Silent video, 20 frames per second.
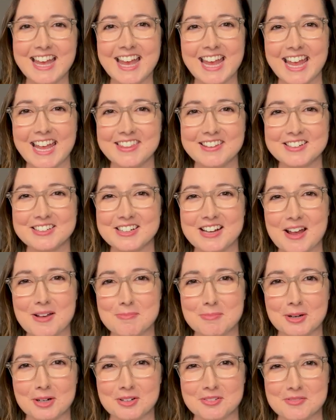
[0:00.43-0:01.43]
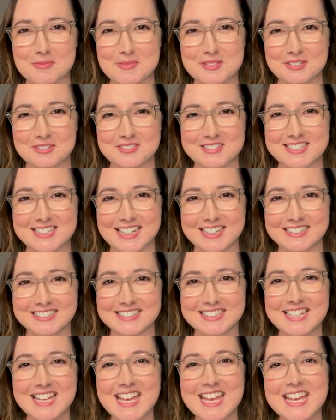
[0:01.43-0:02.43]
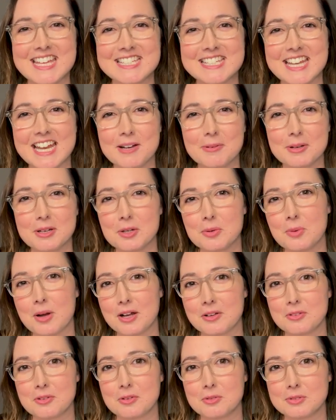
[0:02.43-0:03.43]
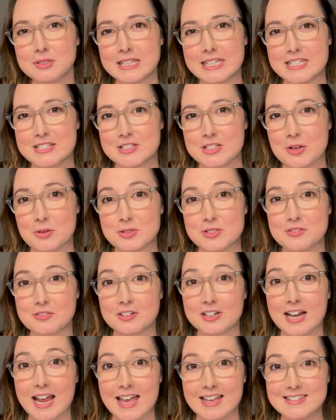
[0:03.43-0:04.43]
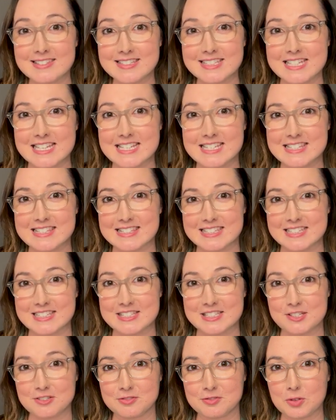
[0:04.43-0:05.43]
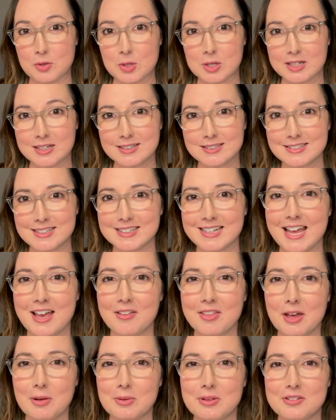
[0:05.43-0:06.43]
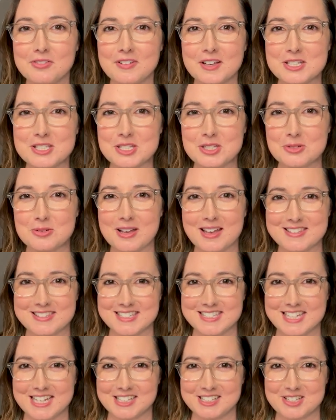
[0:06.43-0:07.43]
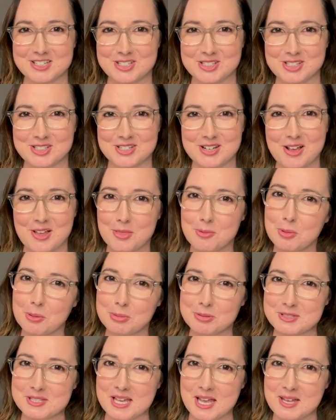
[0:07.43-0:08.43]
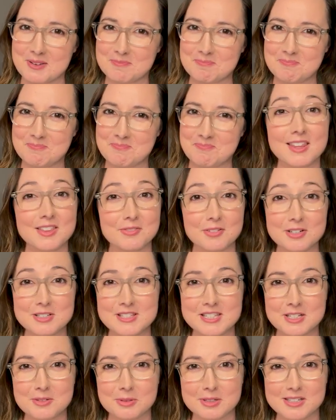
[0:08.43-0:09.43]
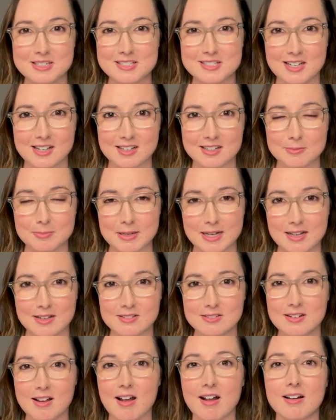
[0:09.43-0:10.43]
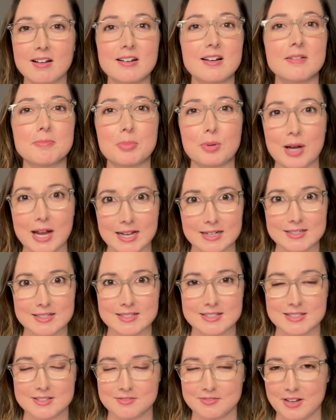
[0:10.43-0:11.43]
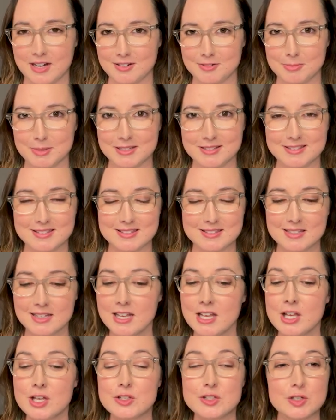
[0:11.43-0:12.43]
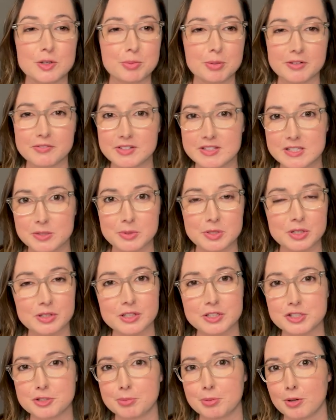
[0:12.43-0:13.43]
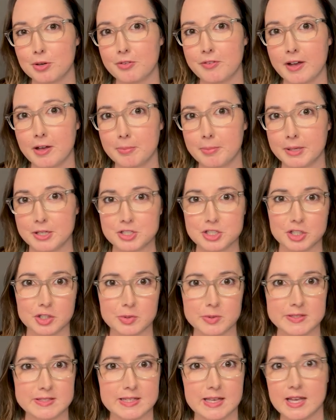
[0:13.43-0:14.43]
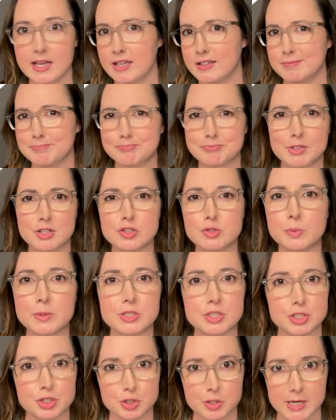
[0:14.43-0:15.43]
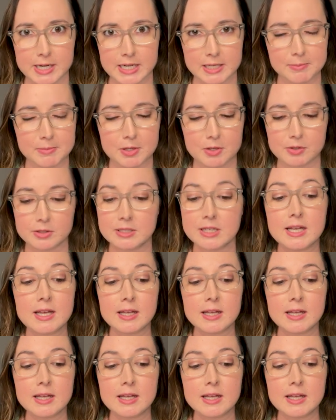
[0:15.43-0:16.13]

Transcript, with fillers: Hey there, I'm Margaux from ServiceTitan. Today we're going to walk through the release notes for S T sixty-four and how that will affect you as a technician on the mobile side. First thing we're going to talk about are practice environments. So previously when you clicked your profile picture, it would say switch to training mode.